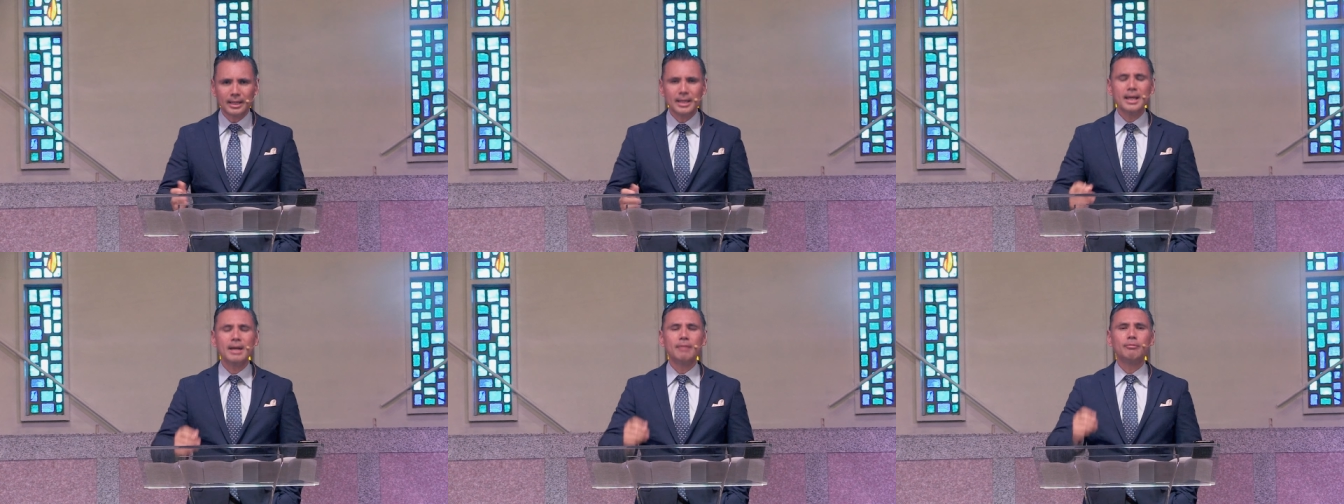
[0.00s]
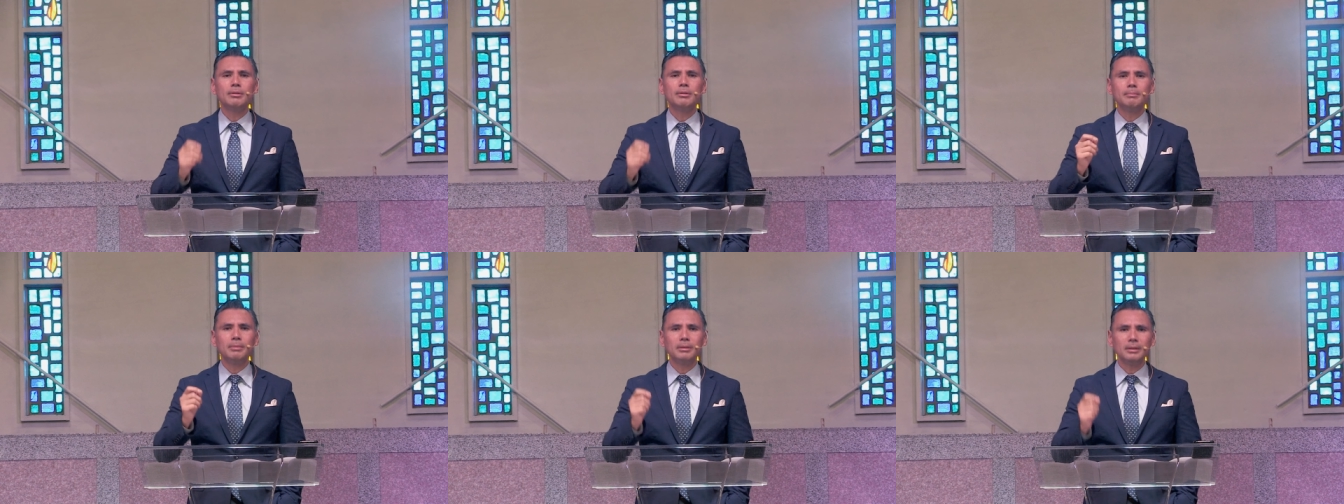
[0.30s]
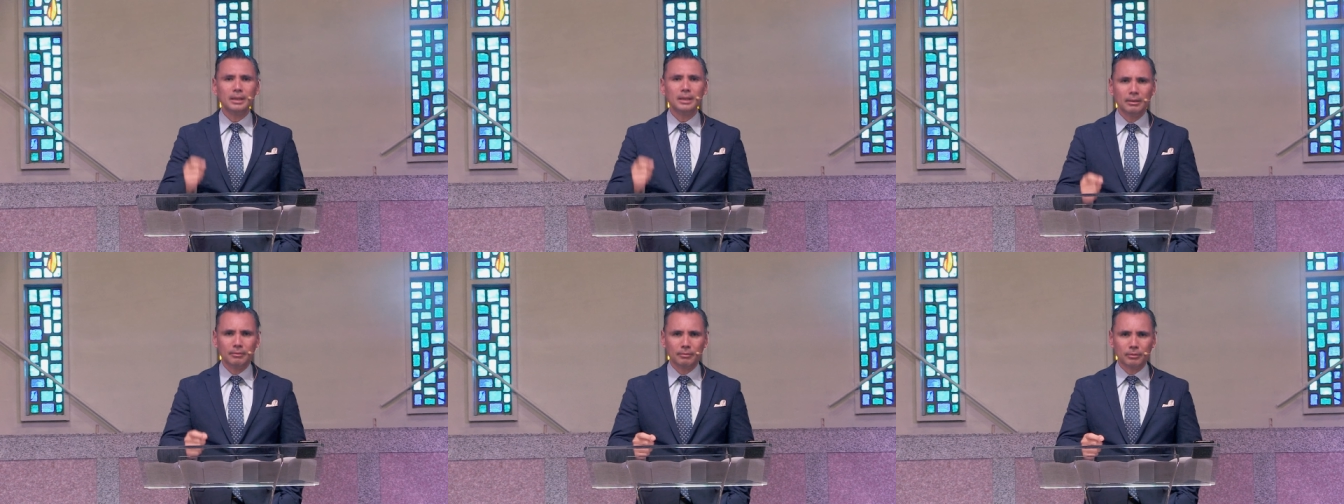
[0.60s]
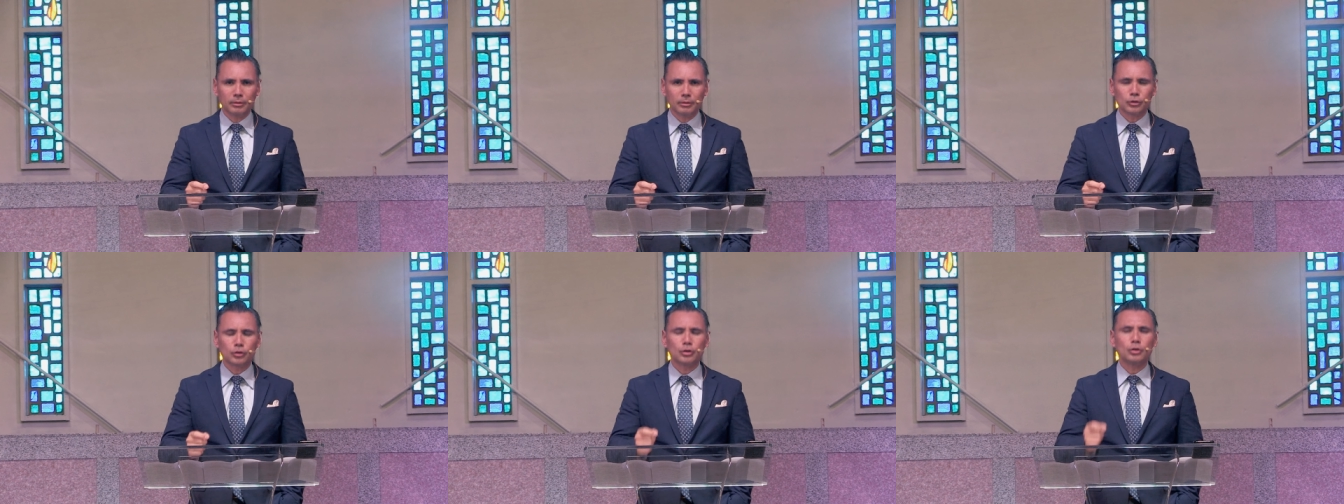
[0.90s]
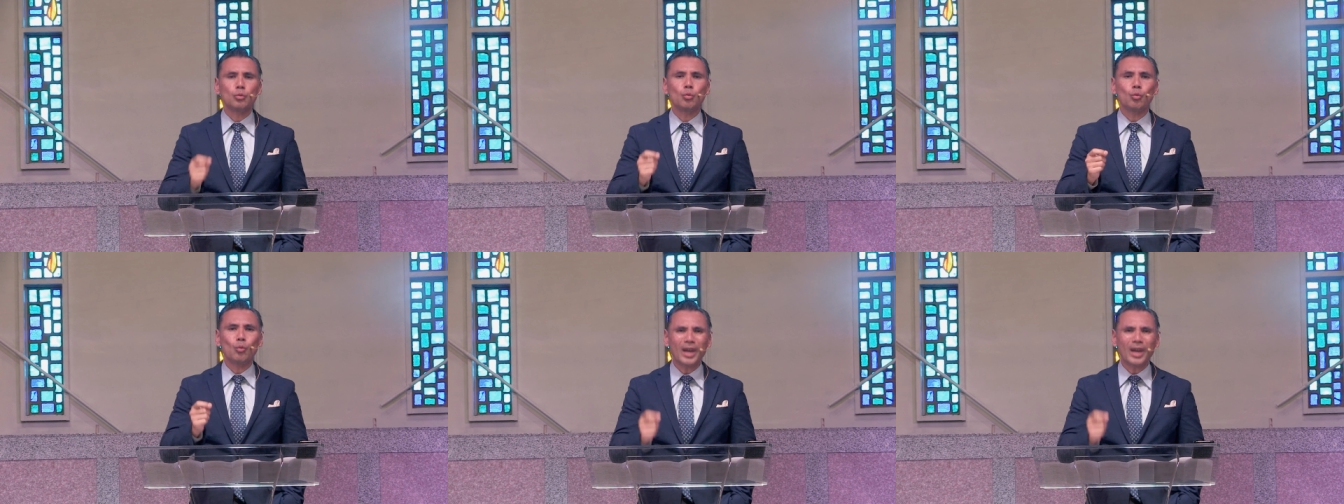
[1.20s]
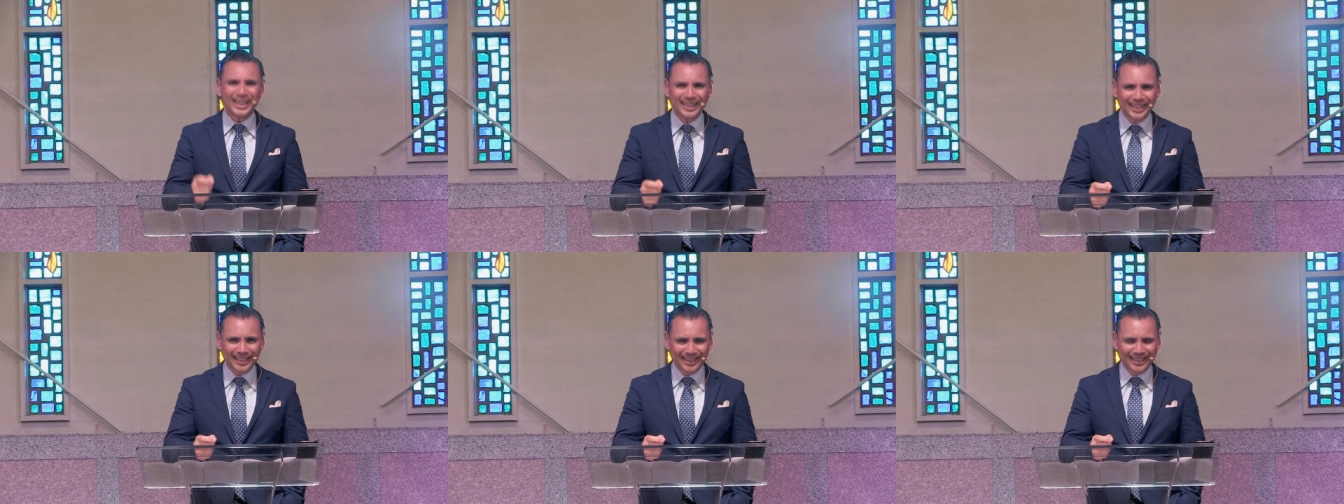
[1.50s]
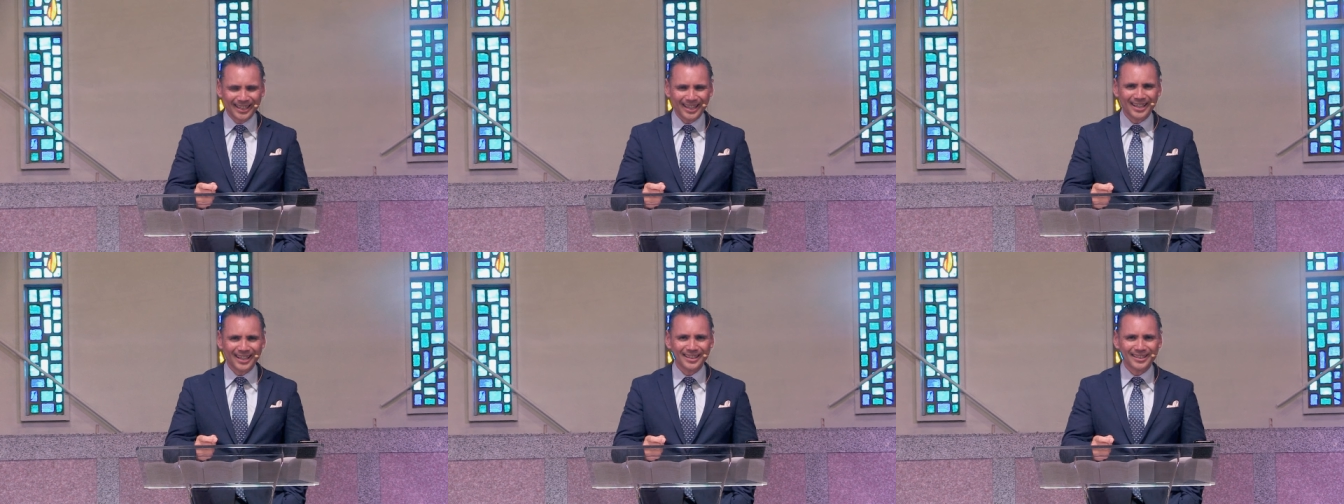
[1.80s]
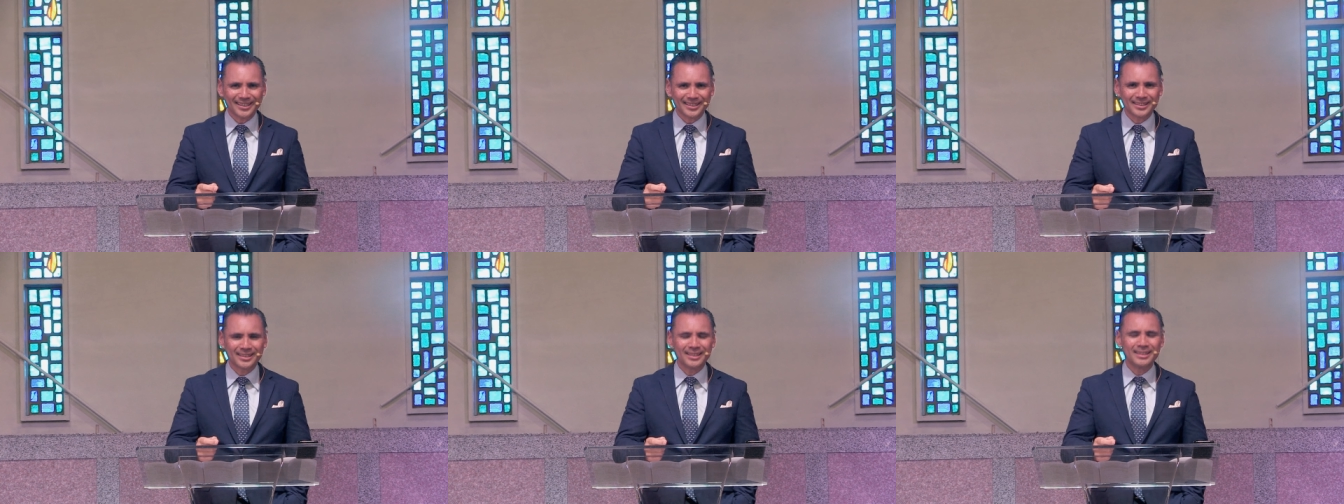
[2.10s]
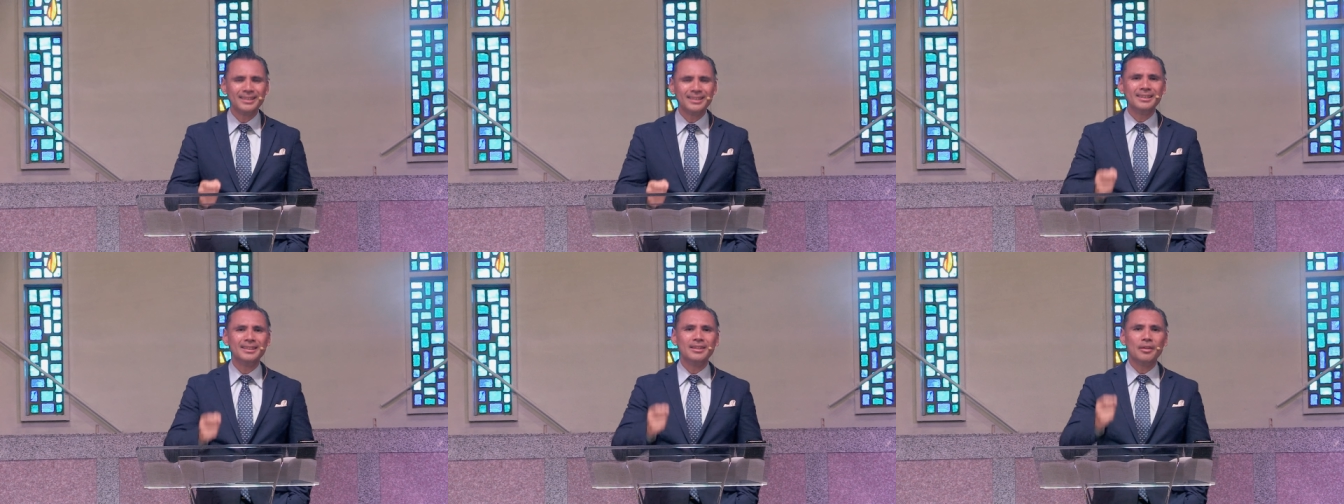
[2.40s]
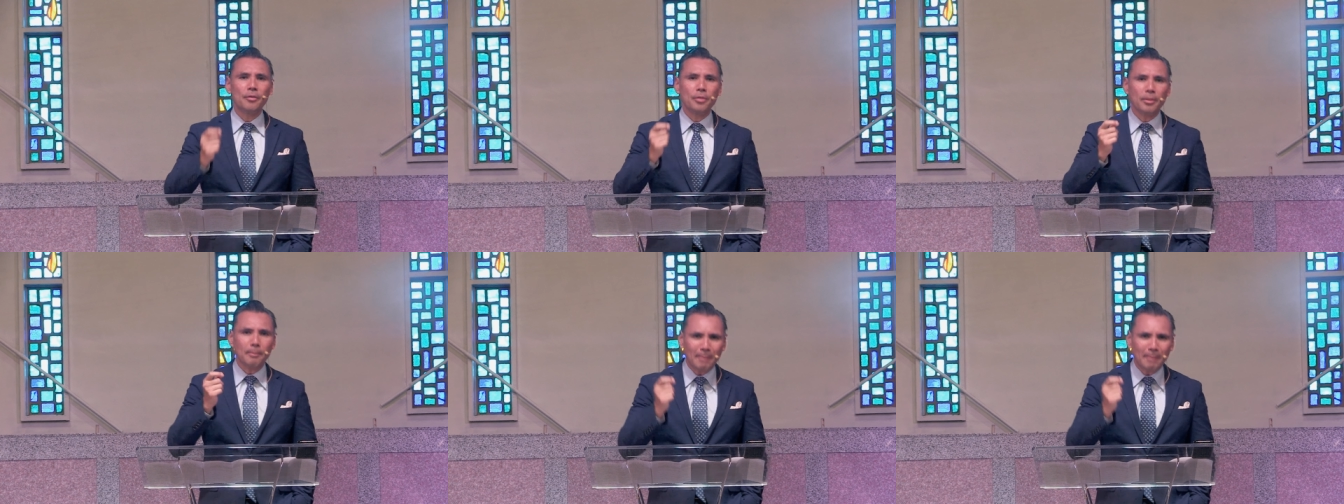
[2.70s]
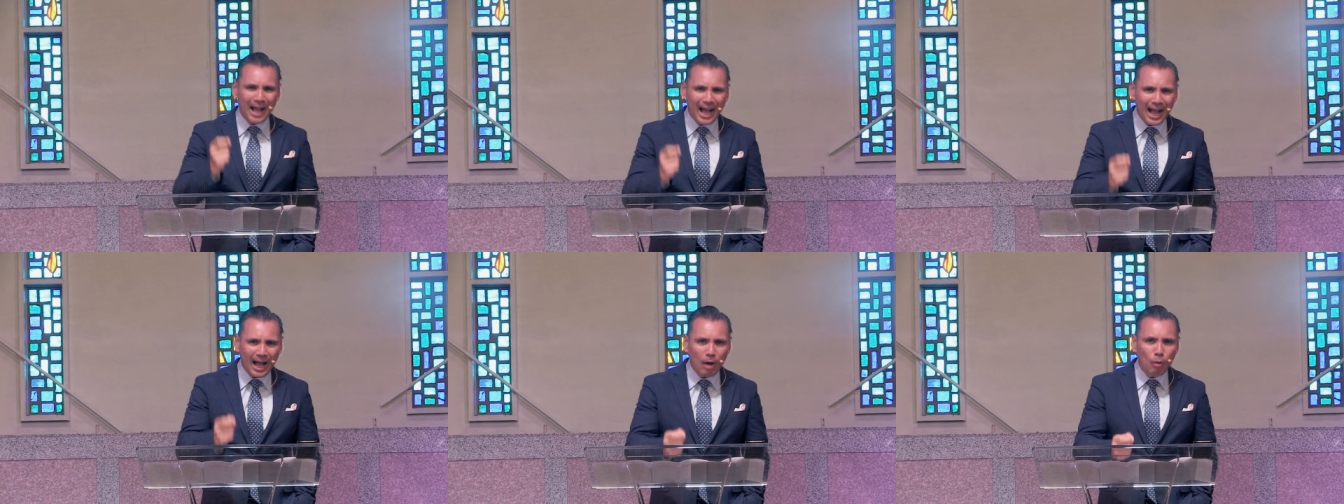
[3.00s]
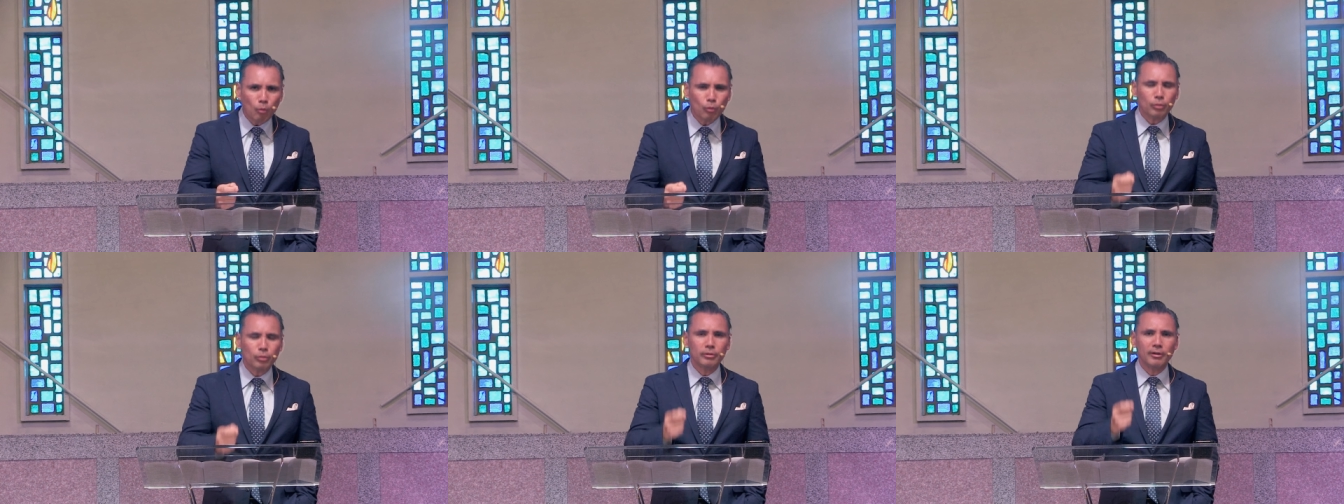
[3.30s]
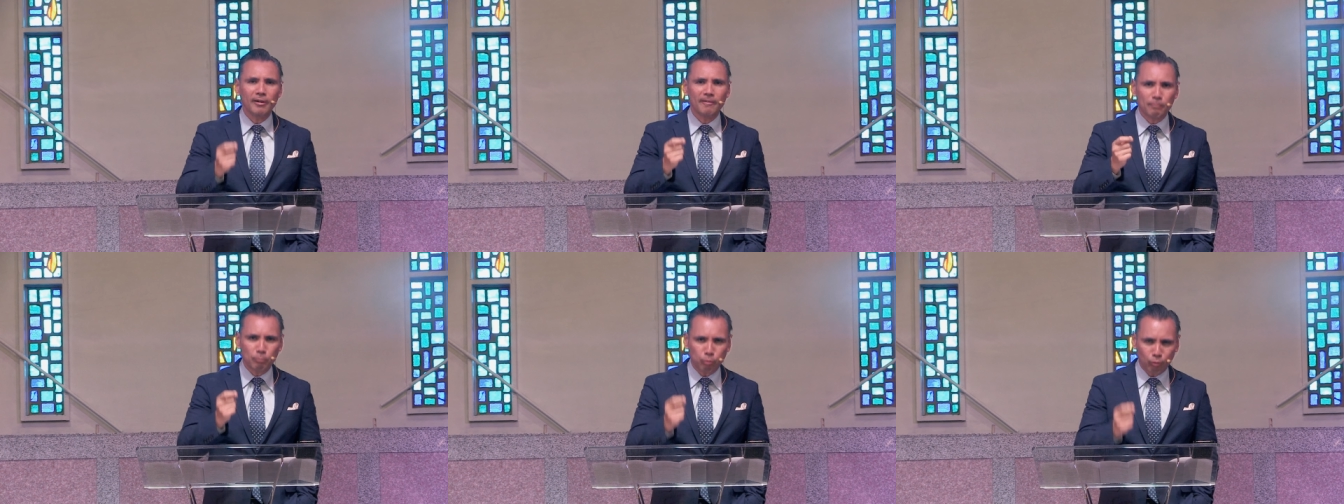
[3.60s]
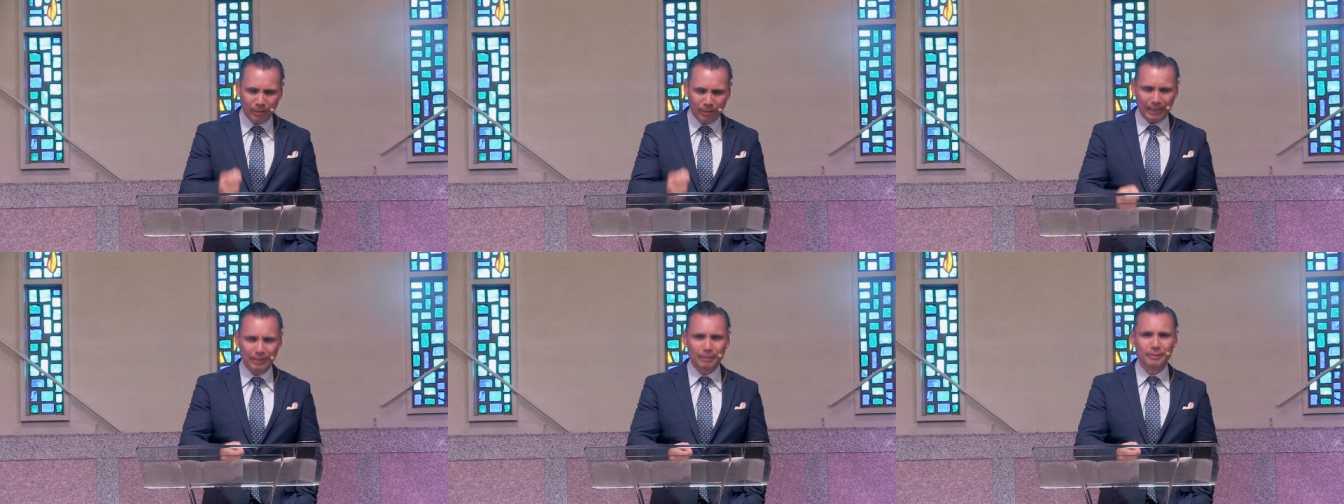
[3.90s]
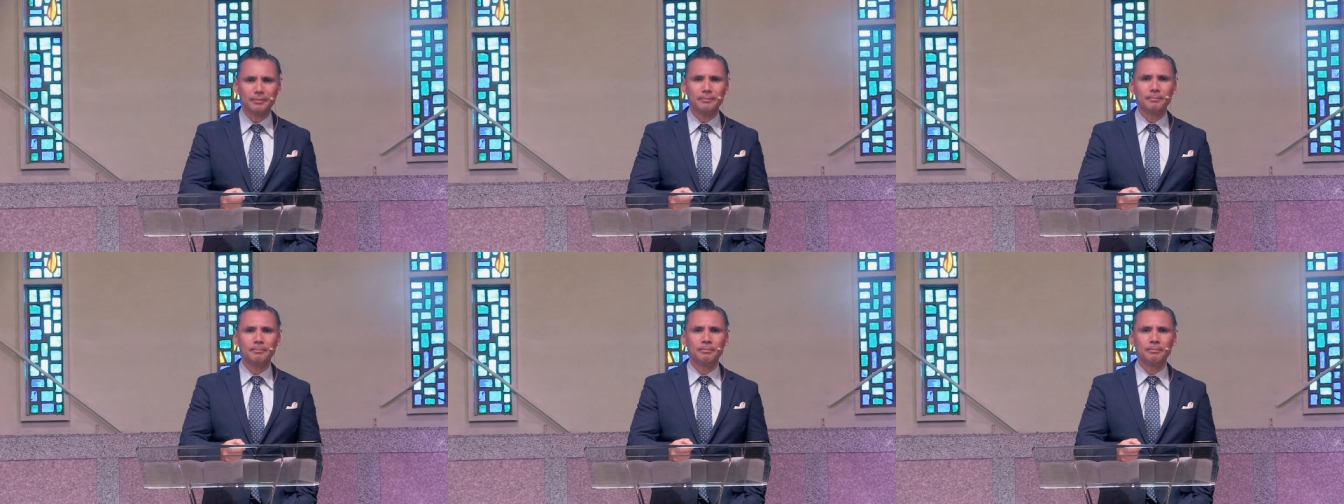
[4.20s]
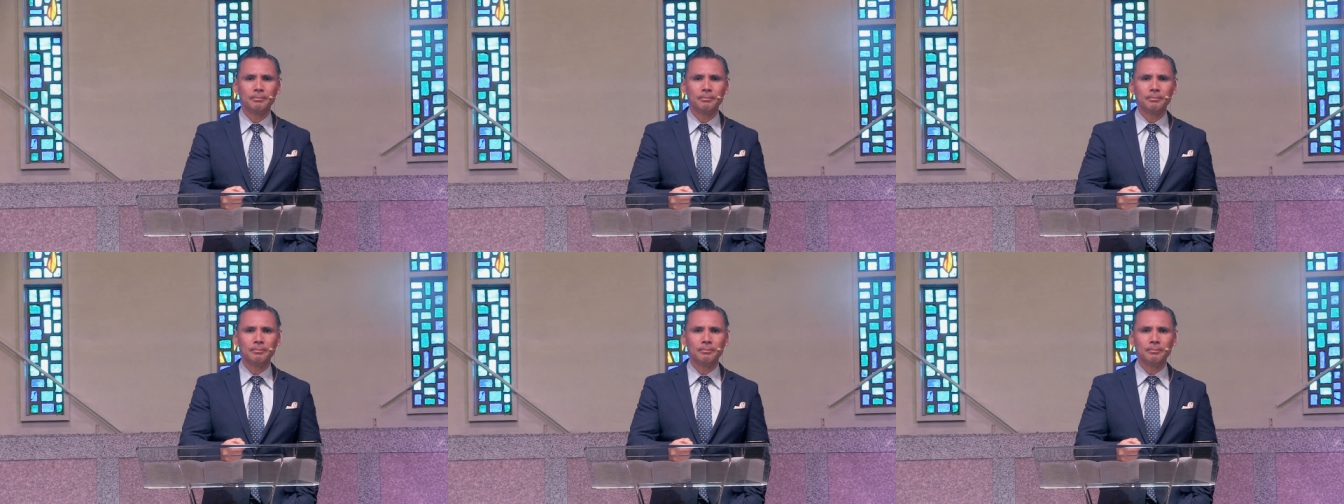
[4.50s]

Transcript: Every believer should recognize the power of prayer.